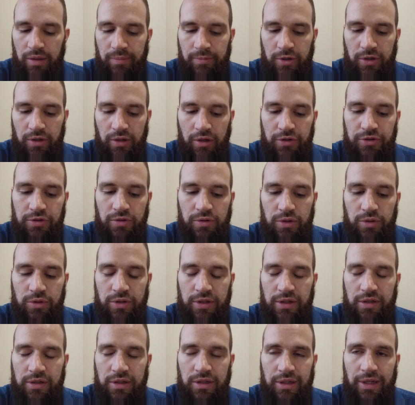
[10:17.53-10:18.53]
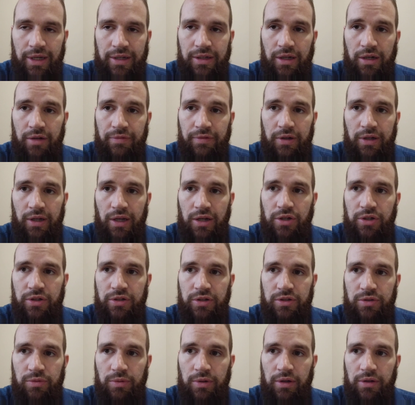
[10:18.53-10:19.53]
You can also use this in the
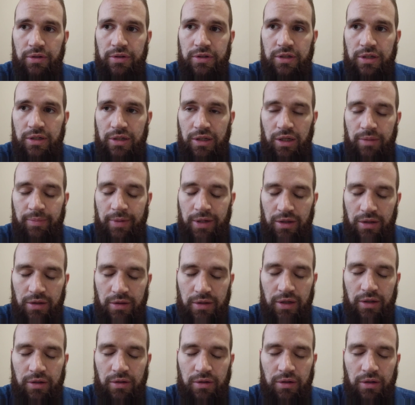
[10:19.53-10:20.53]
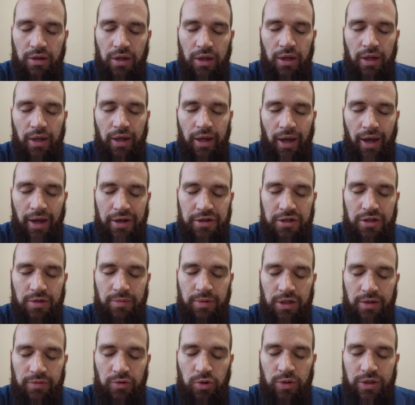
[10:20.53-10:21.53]
identification as well, sitting and making dhikr, asking
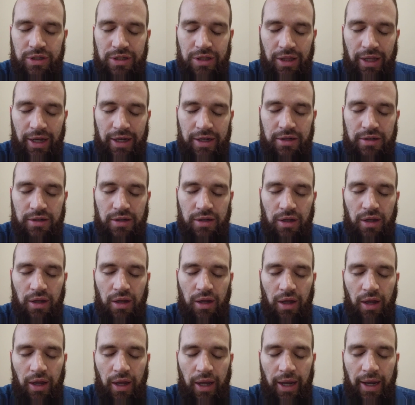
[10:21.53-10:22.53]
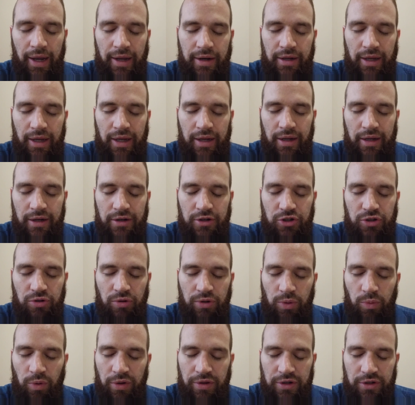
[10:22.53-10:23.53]
him to give you his light and show
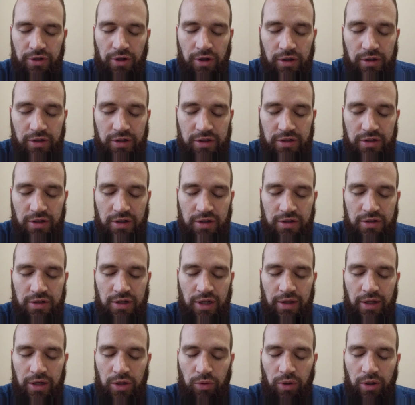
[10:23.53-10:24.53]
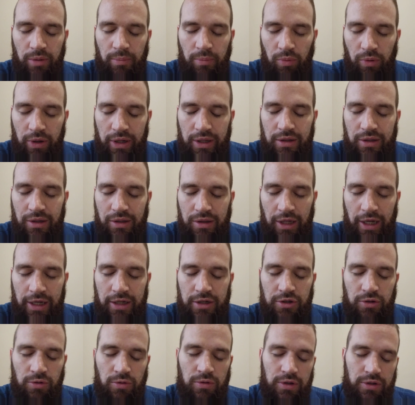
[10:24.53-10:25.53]
you where the darkness is, and then you want to bring the
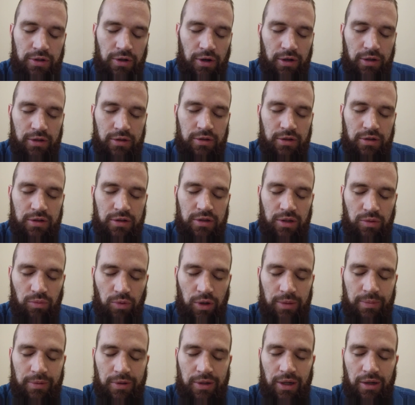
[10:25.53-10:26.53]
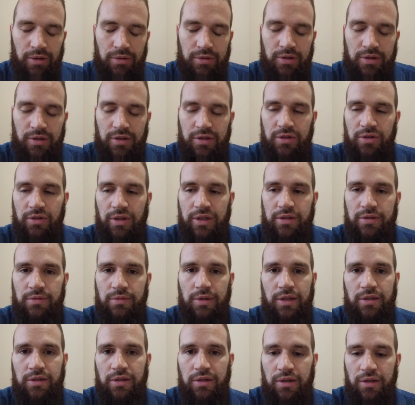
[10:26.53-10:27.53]
light to the darkness and wipe it out. So
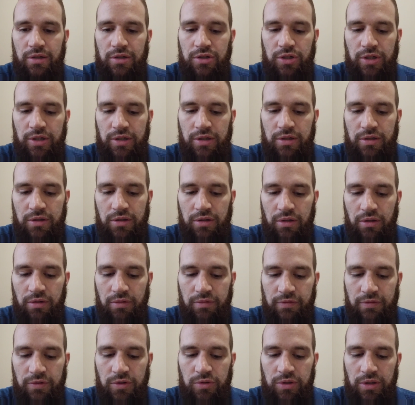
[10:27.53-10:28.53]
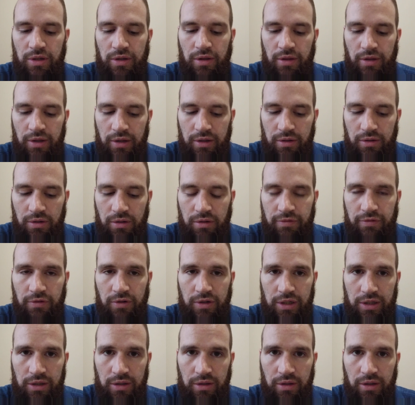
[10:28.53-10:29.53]
that's like a gist of using dhikr for
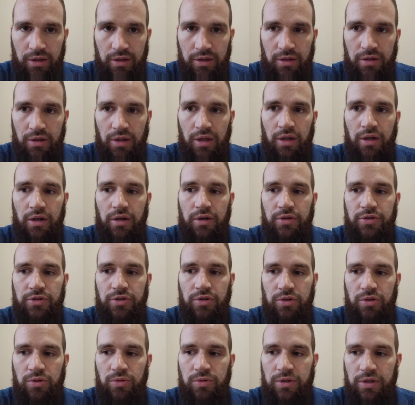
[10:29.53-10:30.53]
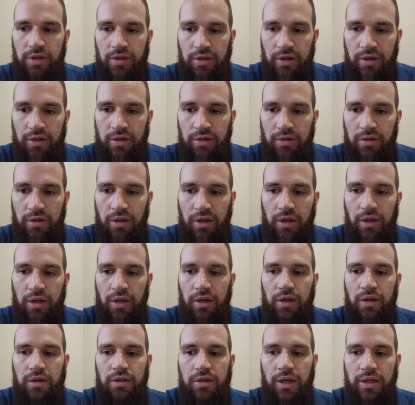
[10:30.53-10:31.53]
healing. So use the
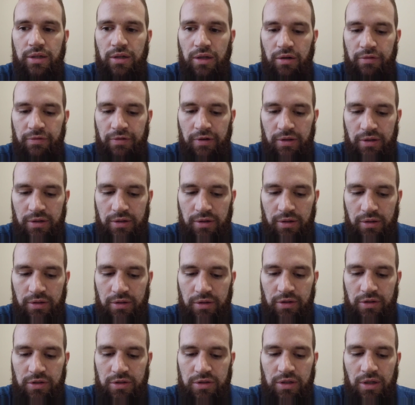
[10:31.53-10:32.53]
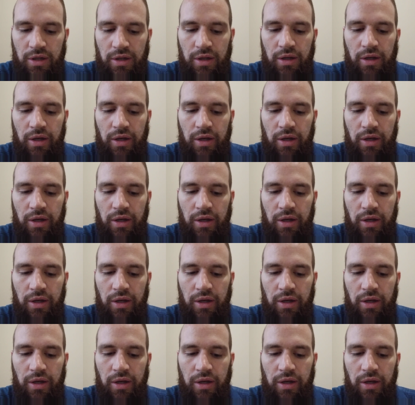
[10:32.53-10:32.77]
dhikr to identify the darkness